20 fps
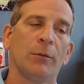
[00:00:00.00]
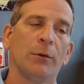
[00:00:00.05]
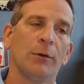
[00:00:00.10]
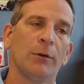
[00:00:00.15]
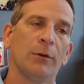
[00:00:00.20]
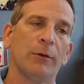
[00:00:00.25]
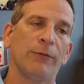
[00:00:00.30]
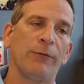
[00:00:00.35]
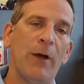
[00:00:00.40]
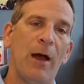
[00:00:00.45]

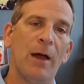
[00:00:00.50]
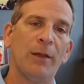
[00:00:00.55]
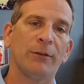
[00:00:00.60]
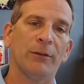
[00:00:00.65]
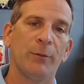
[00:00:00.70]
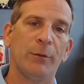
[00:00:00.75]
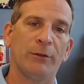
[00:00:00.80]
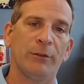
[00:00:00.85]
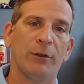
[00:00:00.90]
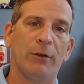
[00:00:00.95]

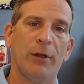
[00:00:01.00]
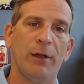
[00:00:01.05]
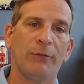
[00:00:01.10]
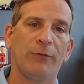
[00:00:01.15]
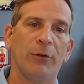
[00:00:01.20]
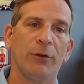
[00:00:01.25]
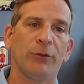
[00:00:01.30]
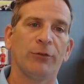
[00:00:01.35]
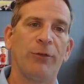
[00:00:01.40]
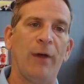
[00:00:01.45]
defines a material
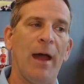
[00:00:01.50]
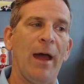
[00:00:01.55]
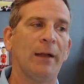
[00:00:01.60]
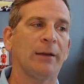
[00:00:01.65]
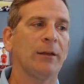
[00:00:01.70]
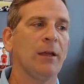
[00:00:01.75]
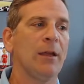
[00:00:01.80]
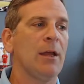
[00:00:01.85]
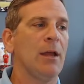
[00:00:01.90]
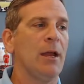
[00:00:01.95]
adverse
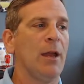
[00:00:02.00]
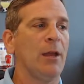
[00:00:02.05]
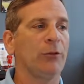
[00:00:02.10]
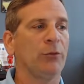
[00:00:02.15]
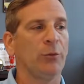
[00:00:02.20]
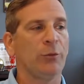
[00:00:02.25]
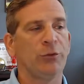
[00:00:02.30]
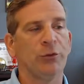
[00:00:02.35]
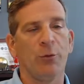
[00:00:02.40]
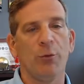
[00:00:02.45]
fact
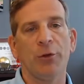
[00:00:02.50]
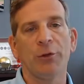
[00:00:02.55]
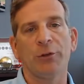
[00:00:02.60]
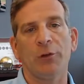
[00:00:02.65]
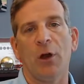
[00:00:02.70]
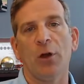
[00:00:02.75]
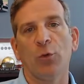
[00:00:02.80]
as someone's